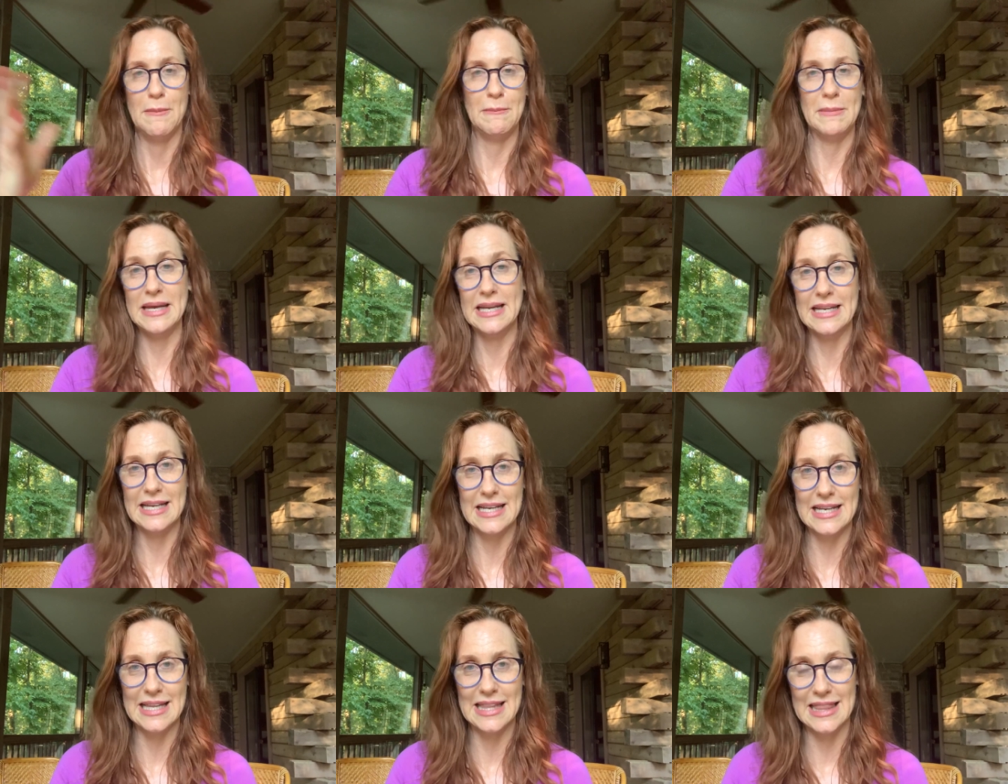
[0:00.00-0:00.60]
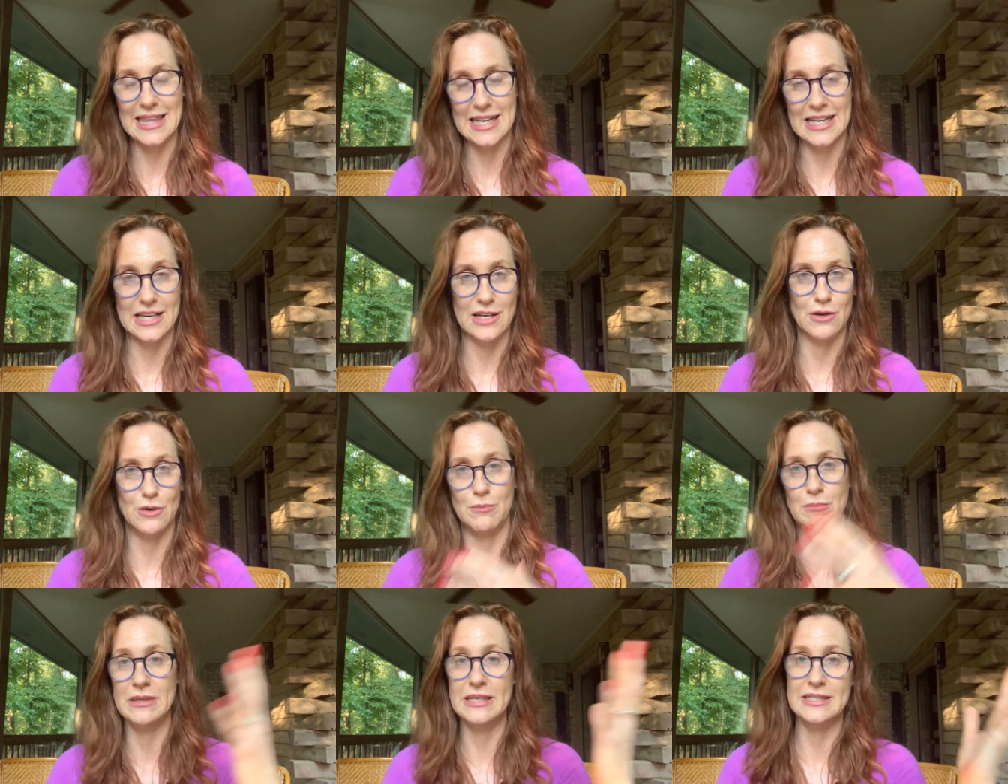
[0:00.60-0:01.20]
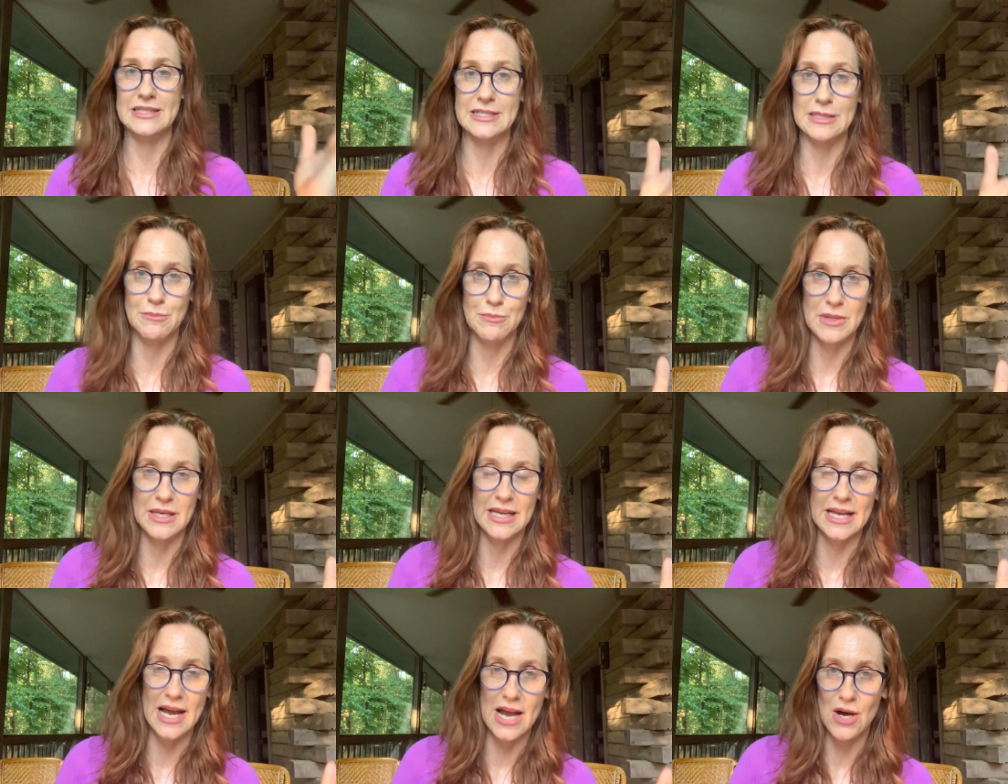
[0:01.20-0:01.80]
mean anything or mean
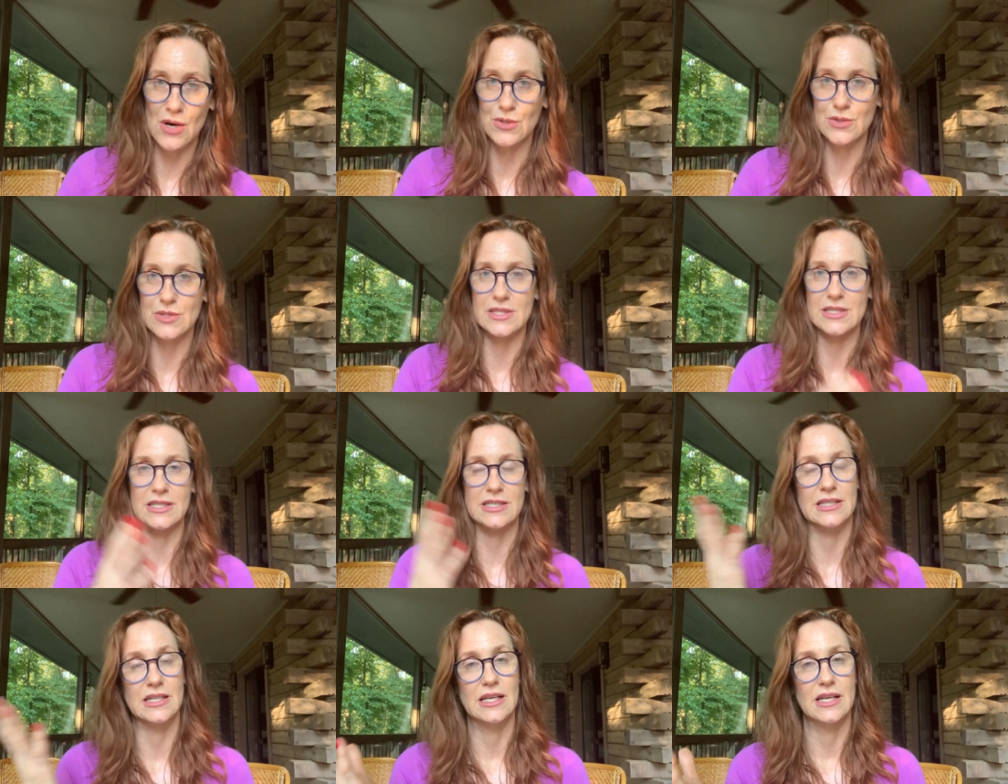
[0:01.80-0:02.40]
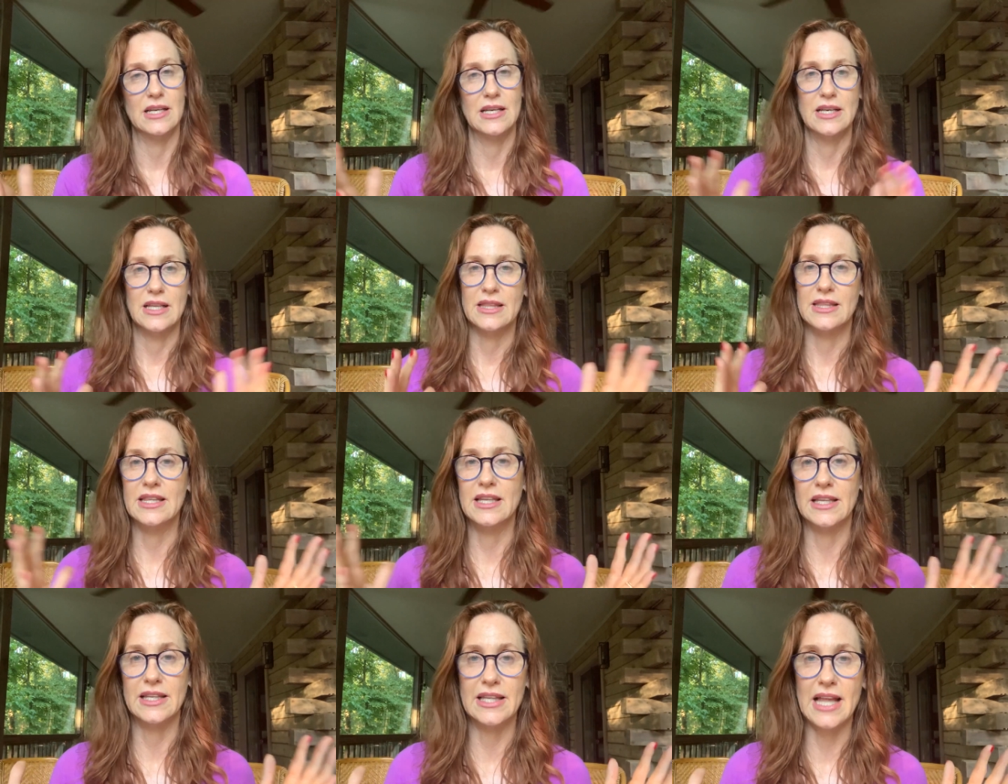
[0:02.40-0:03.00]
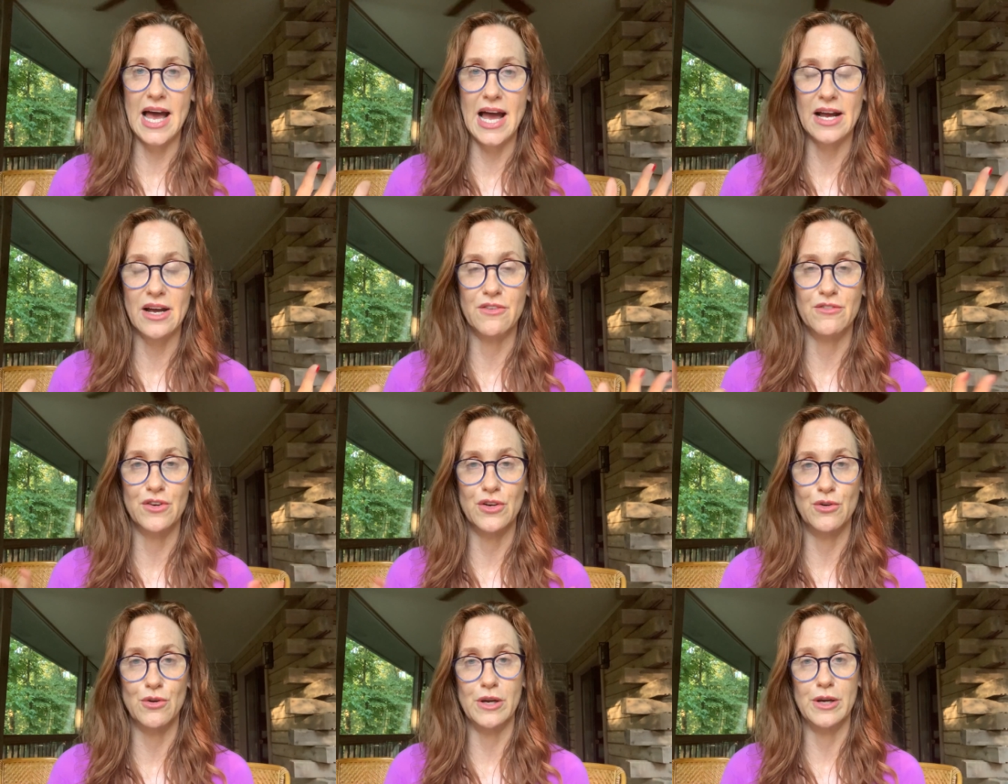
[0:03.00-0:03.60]
something else, and the lack of
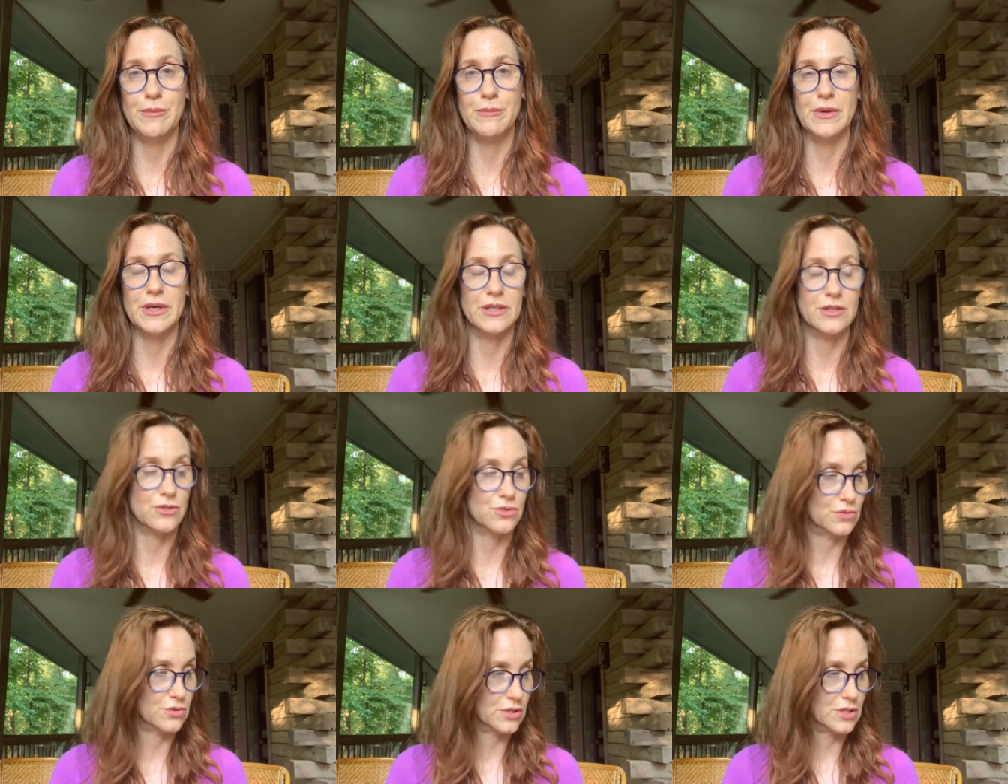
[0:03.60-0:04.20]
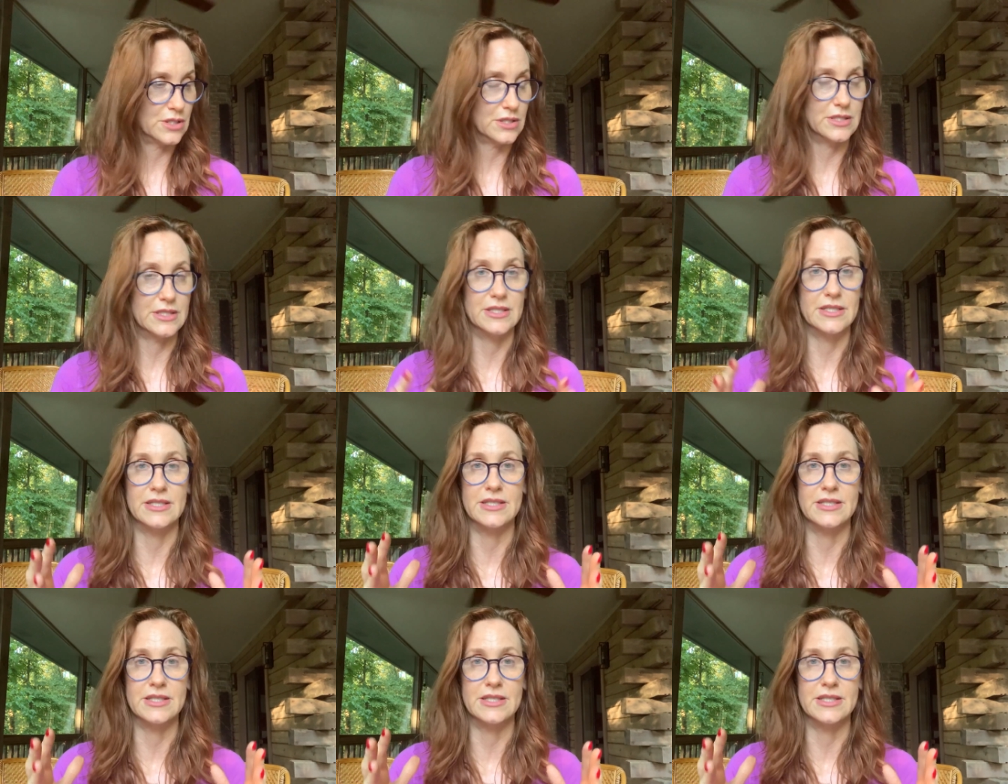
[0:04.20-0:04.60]
agreement or the